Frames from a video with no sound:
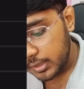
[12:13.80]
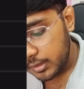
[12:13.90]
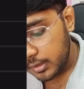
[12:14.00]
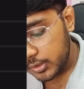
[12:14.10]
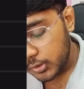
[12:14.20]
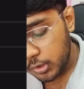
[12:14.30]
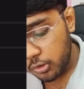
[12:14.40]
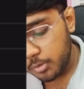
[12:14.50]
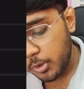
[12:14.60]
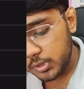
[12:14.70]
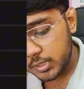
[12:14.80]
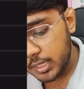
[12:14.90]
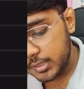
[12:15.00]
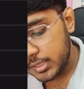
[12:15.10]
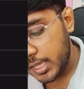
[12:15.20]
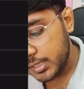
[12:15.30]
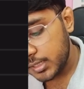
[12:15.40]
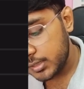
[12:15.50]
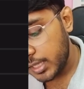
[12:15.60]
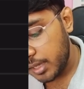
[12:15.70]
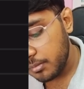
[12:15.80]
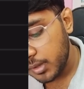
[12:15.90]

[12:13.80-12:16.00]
So lower bound still stays the same